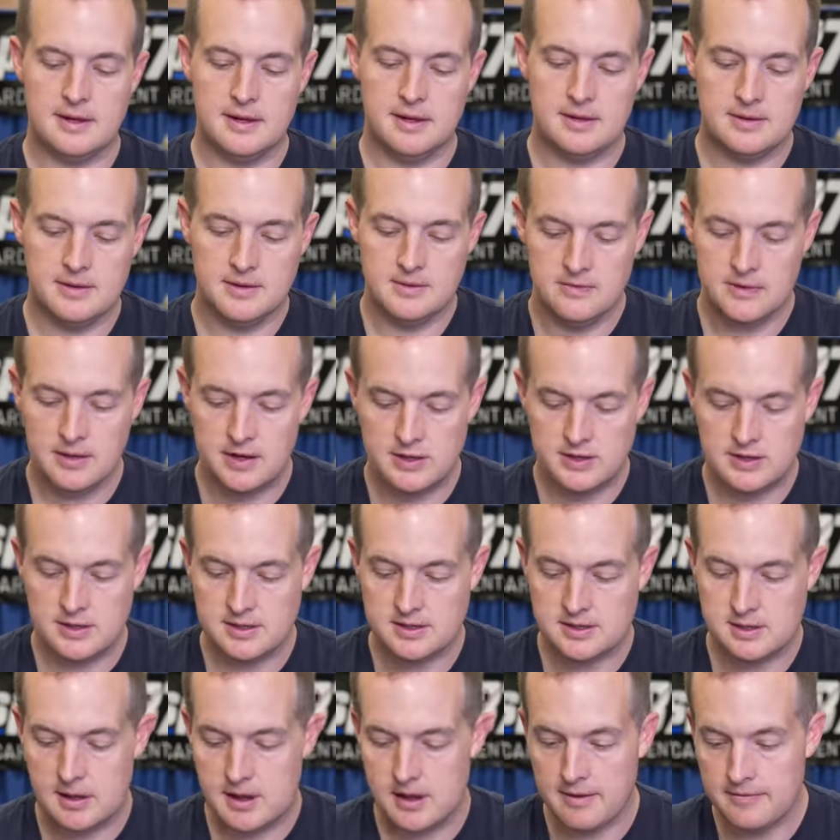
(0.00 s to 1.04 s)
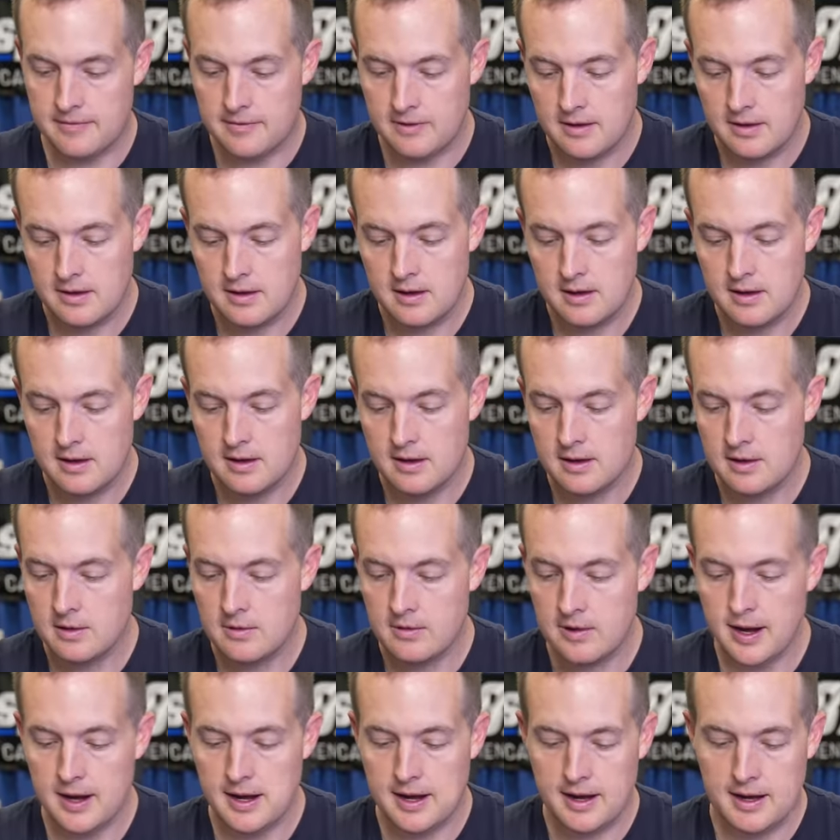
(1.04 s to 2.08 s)
Let's finish this off.
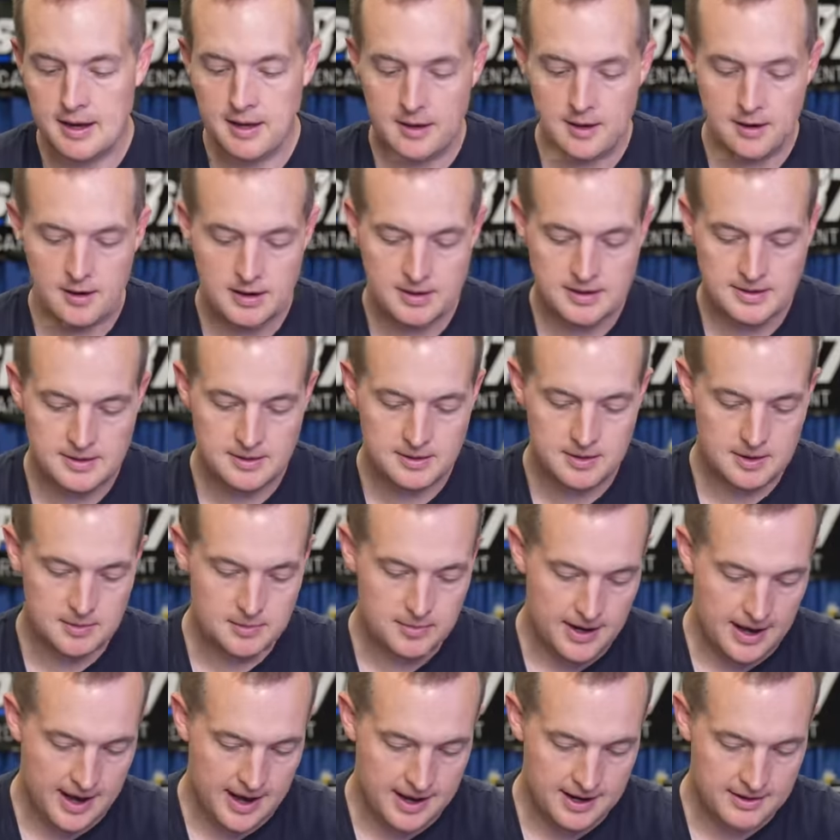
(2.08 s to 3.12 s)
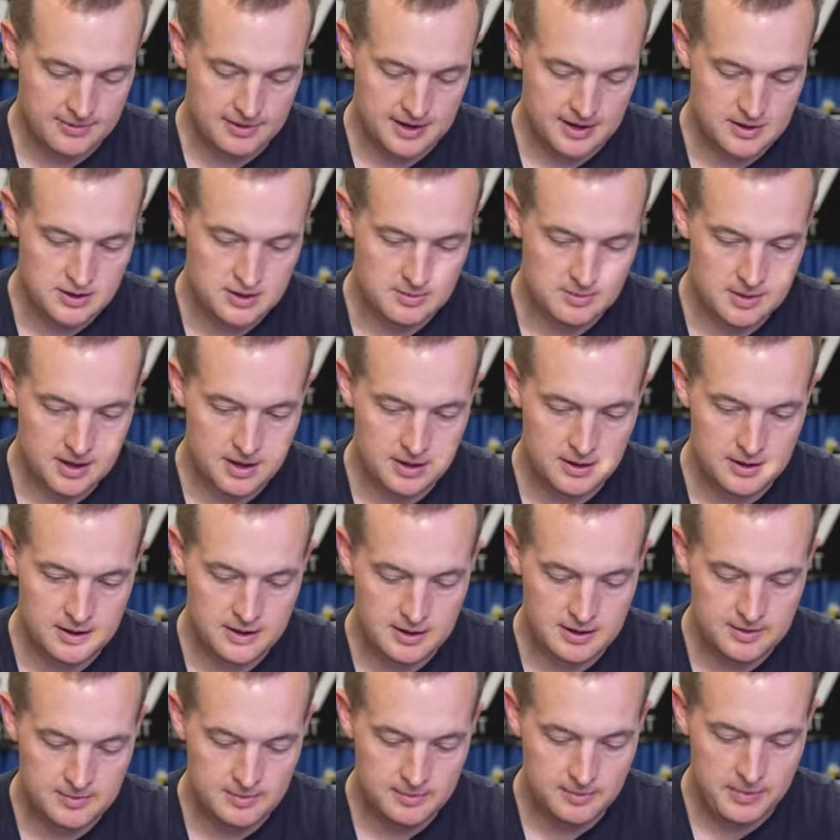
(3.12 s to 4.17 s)
Grant Hill, that's a good pack. Reggie Miller, mm
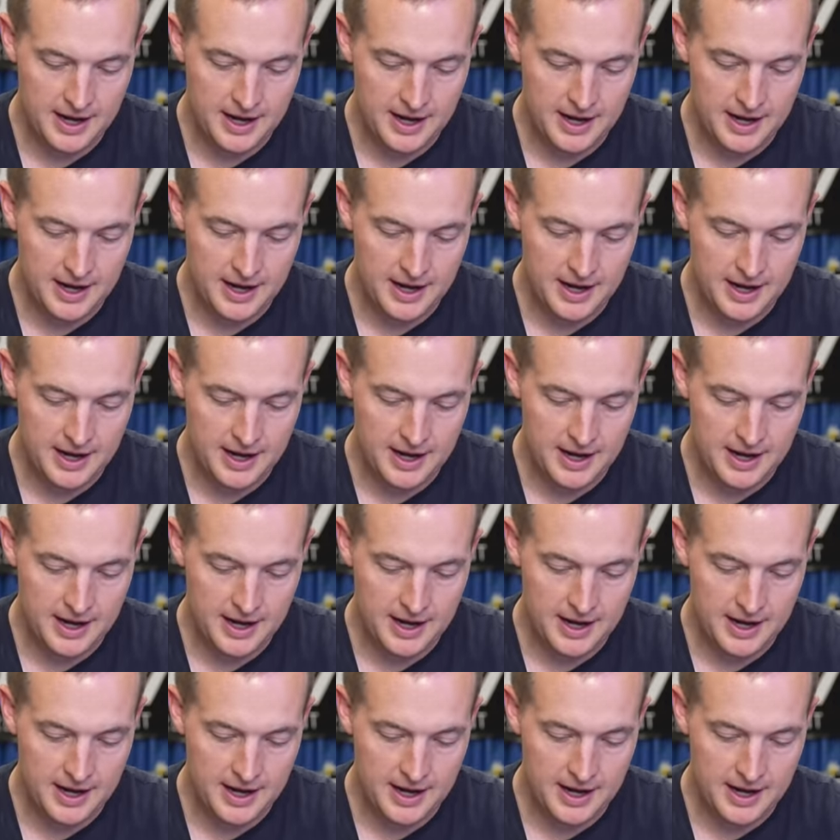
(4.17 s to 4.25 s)
-hmm.